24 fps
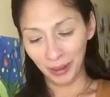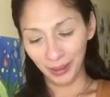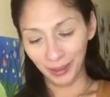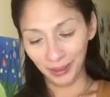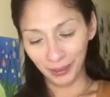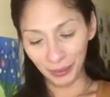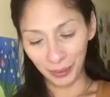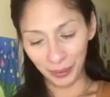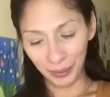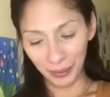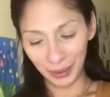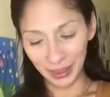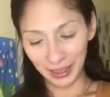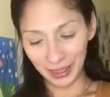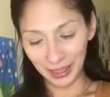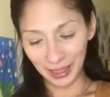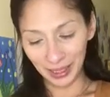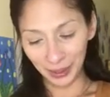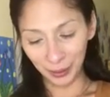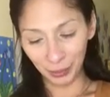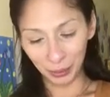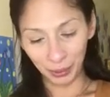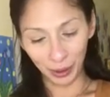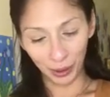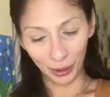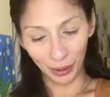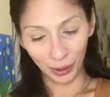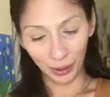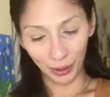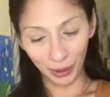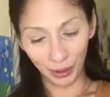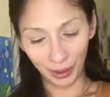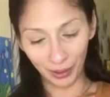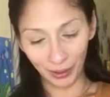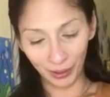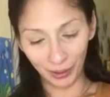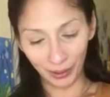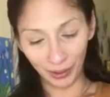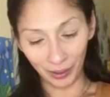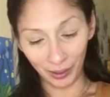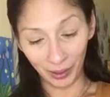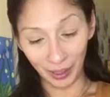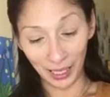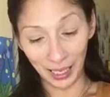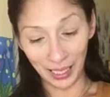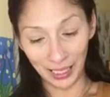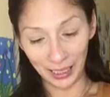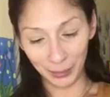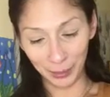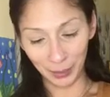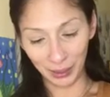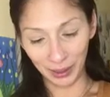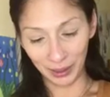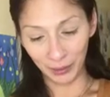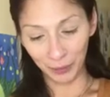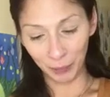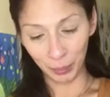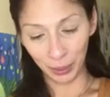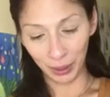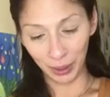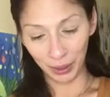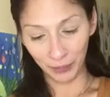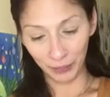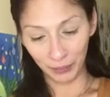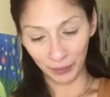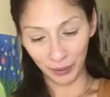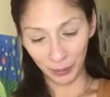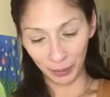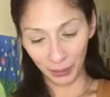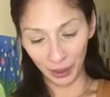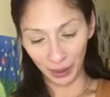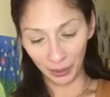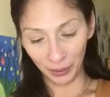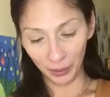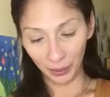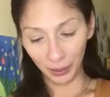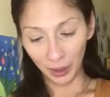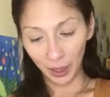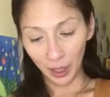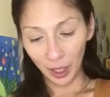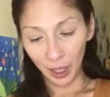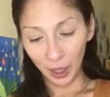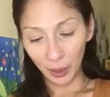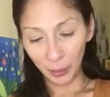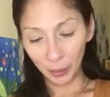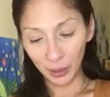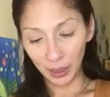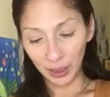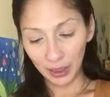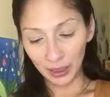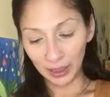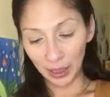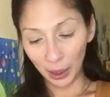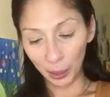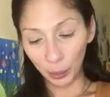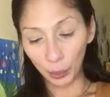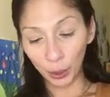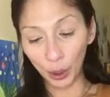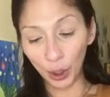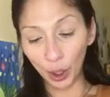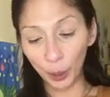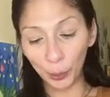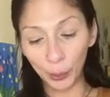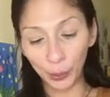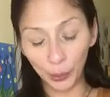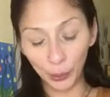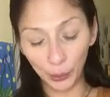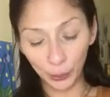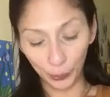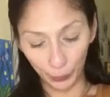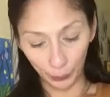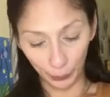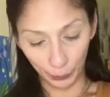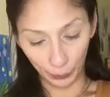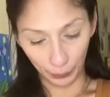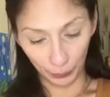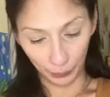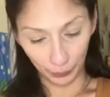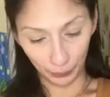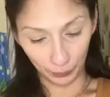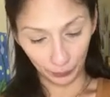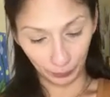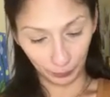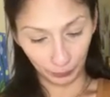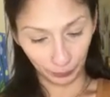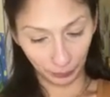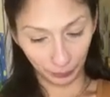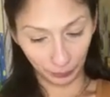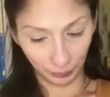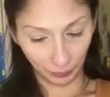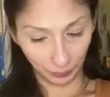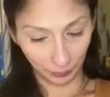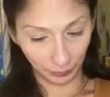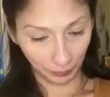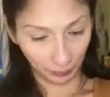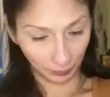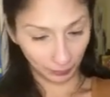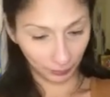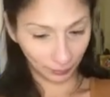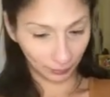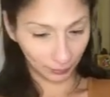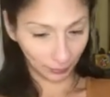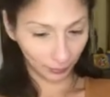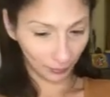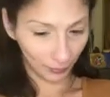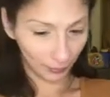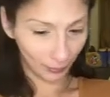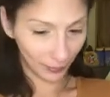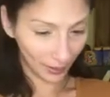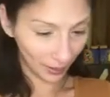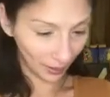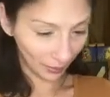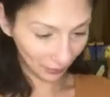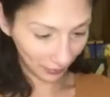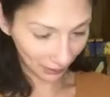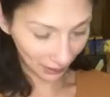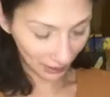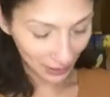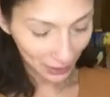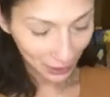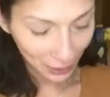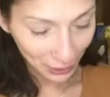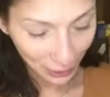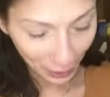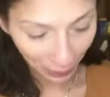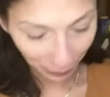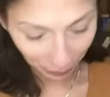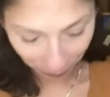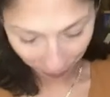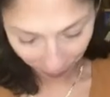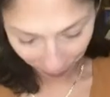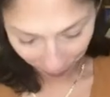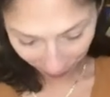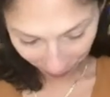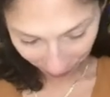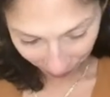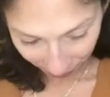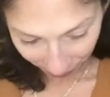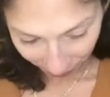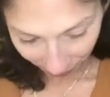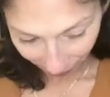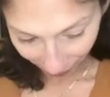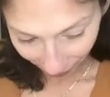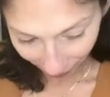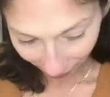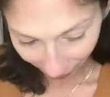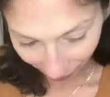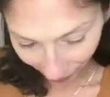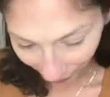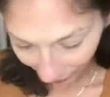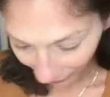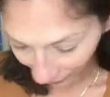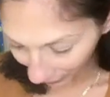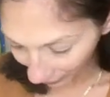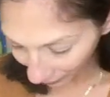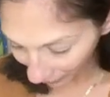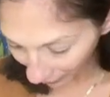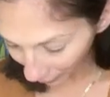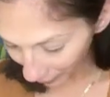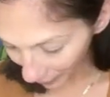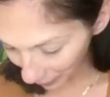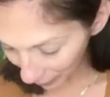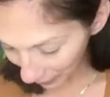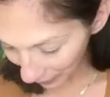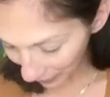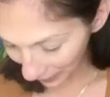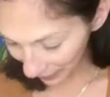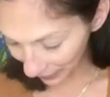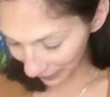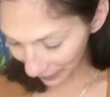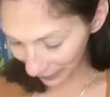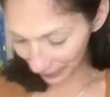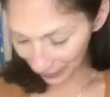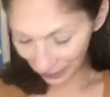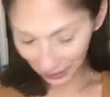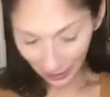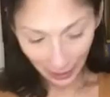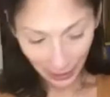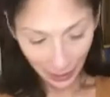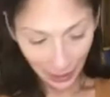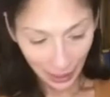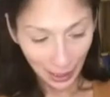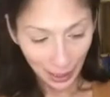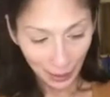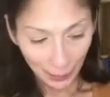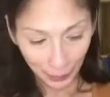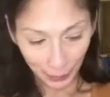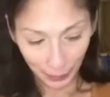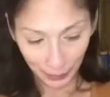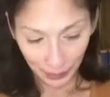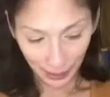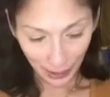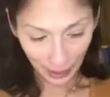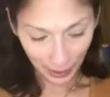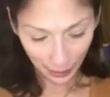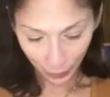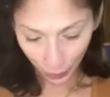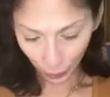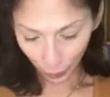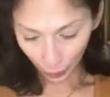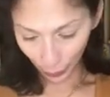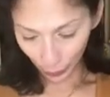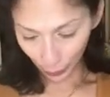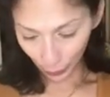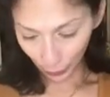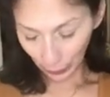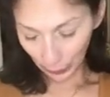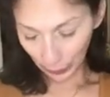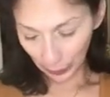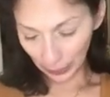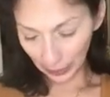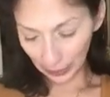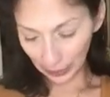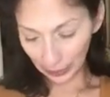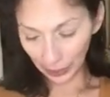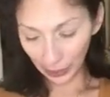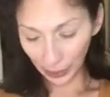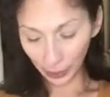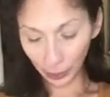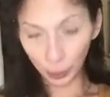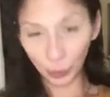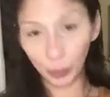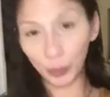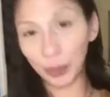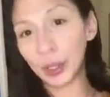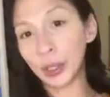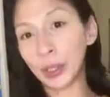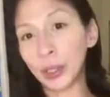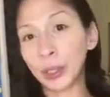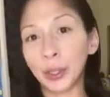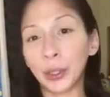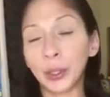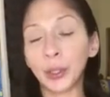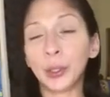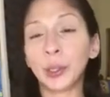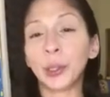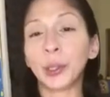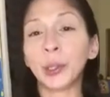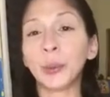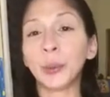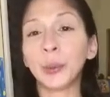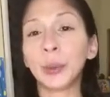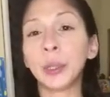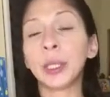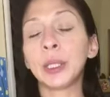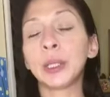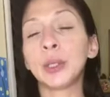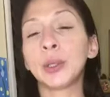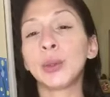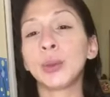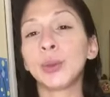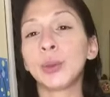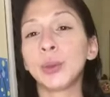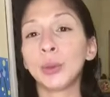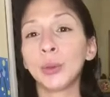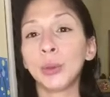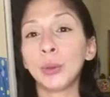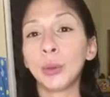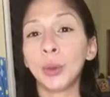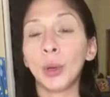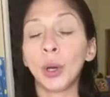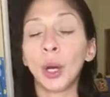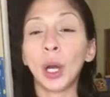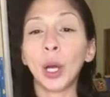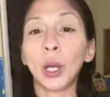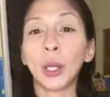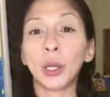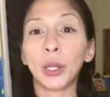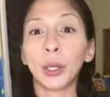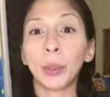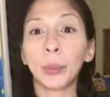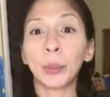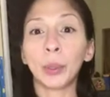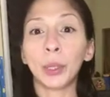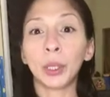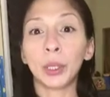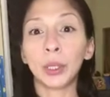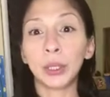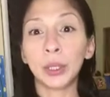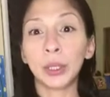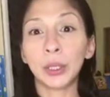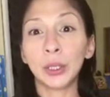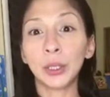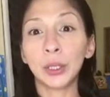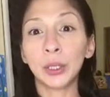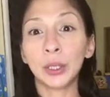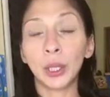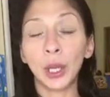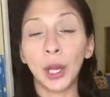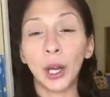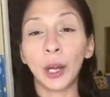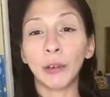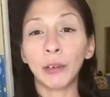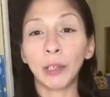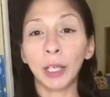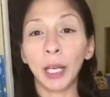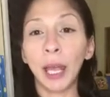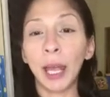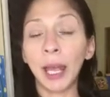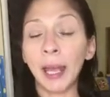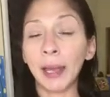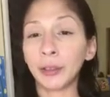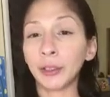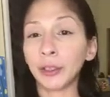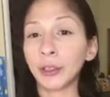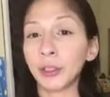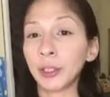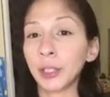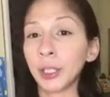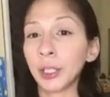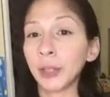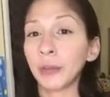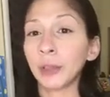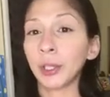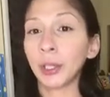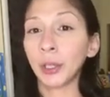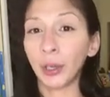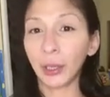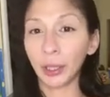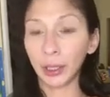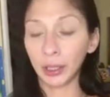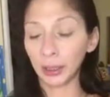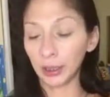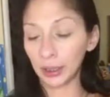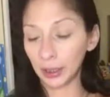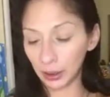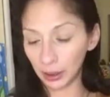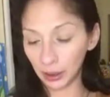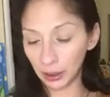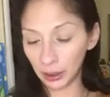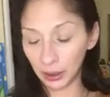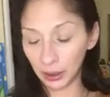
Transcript: we celebrate all our aspects of being female, means that we are beautiful. All right, so that was a message from the Goddess Oracle. Then we're gonna go into your person's current energy regarding this